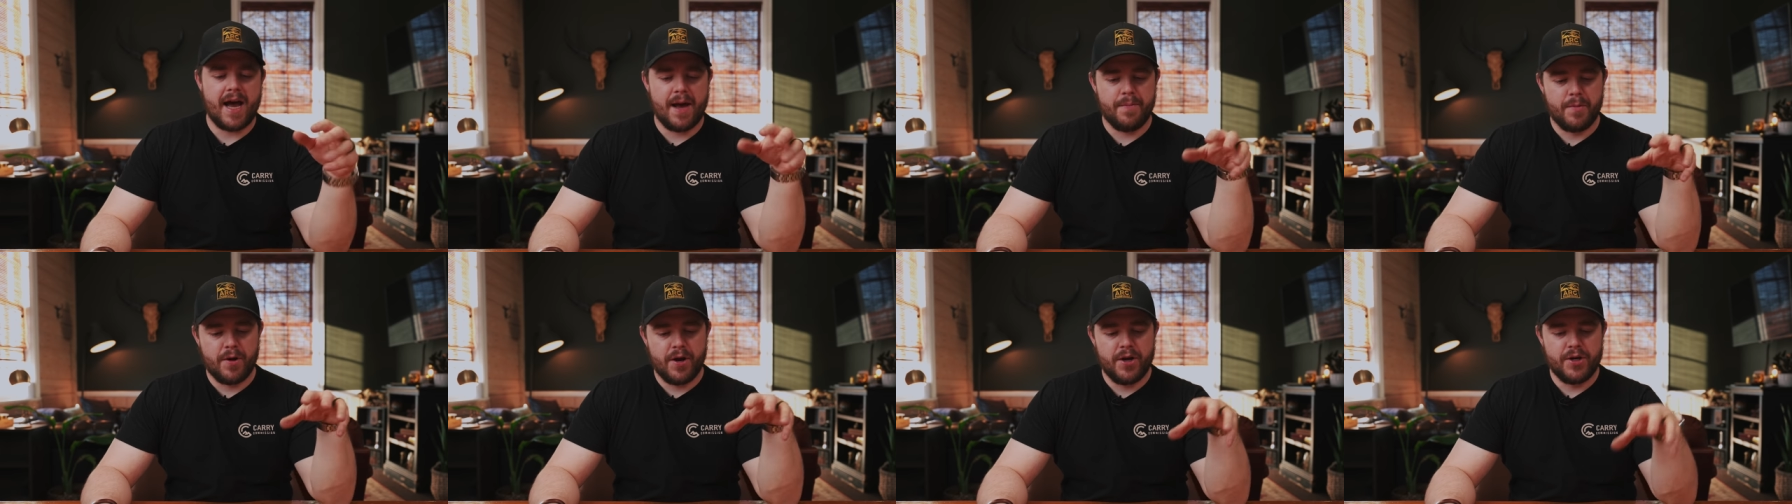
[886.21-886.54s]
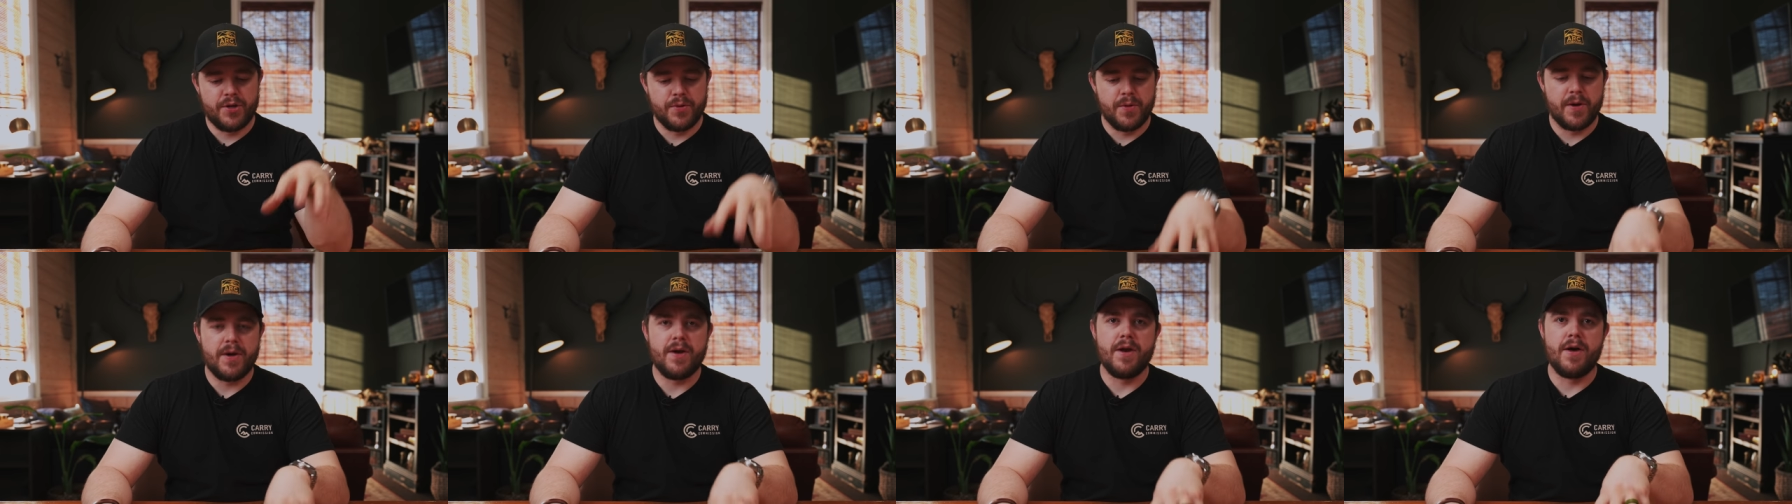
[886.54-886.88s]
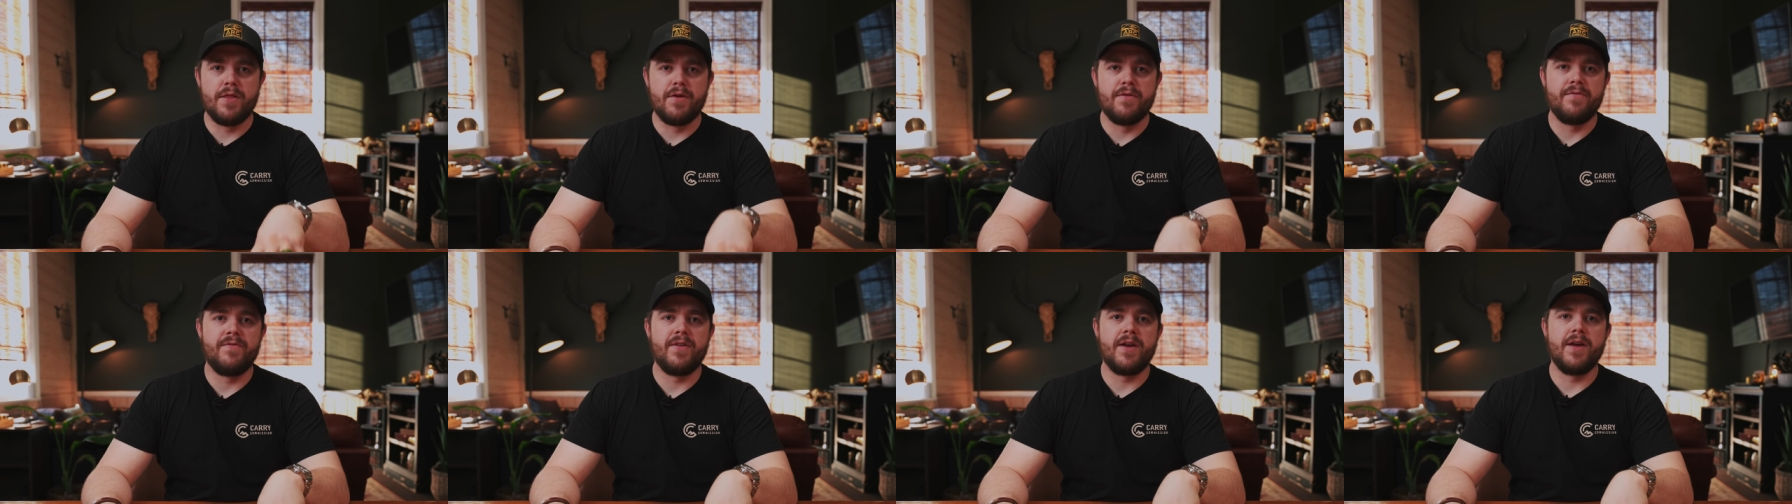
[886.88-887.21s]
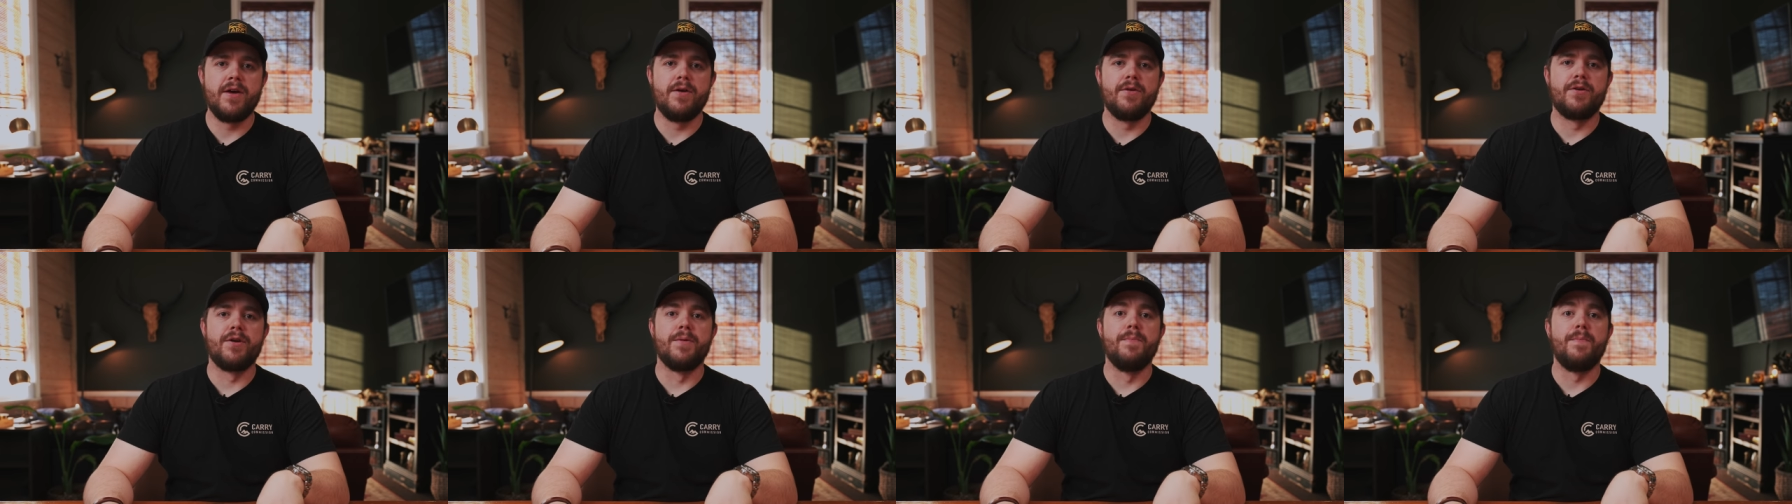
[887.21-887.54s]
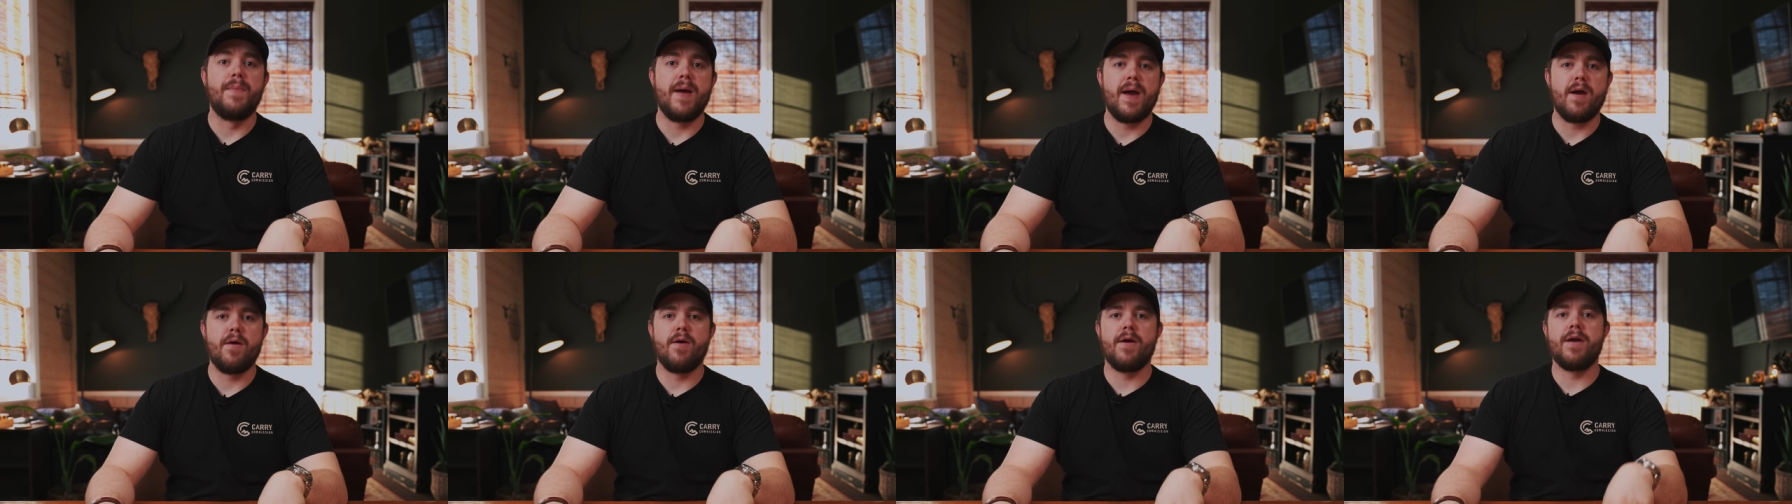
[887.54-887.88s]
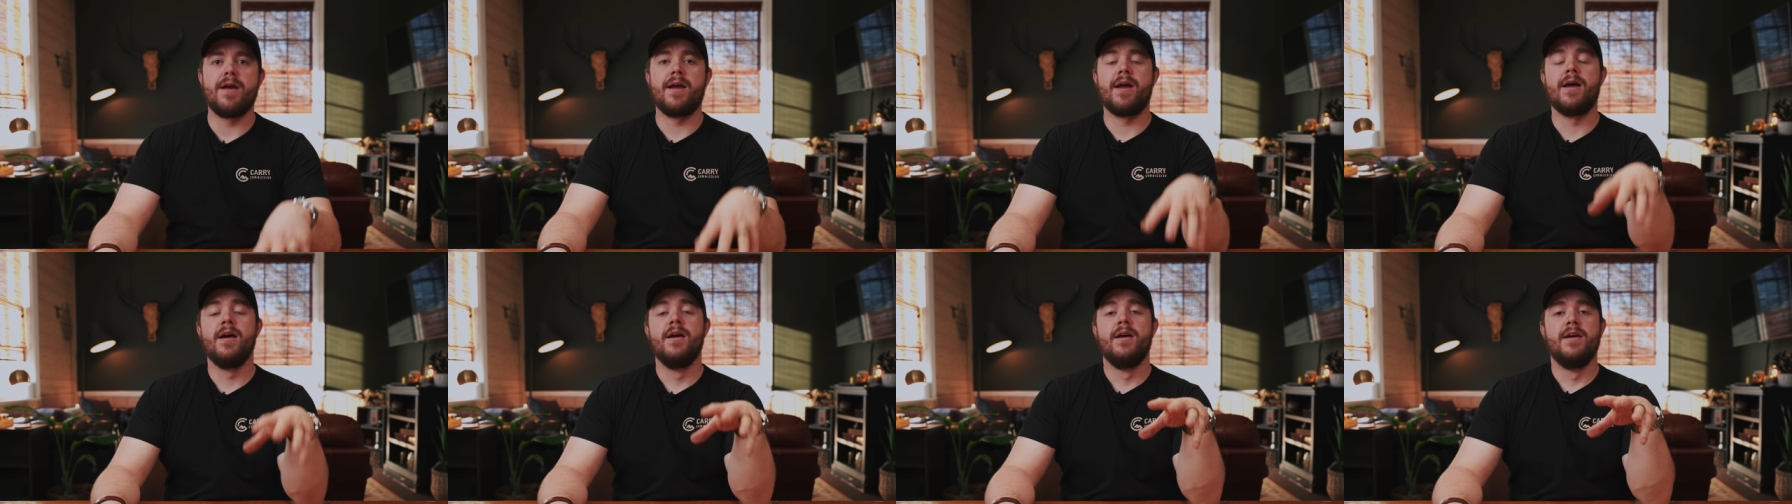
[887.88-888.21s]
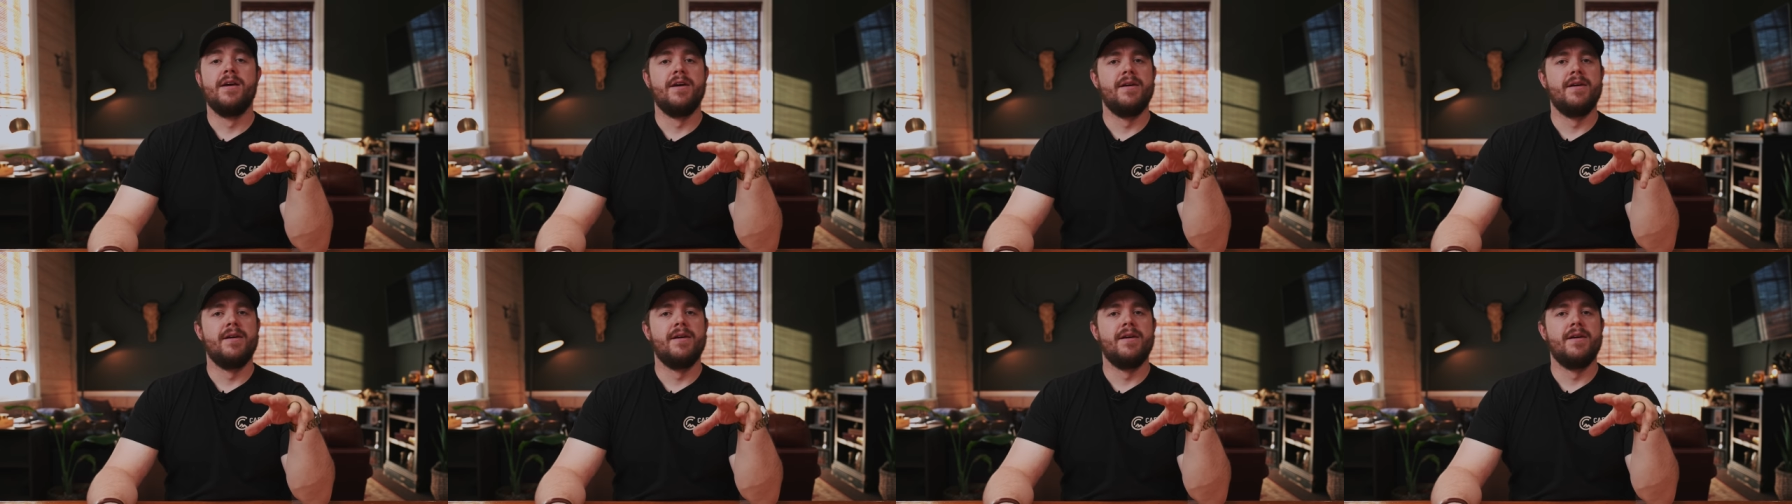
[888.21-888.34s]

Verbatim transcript: I'm gonna do another video comparing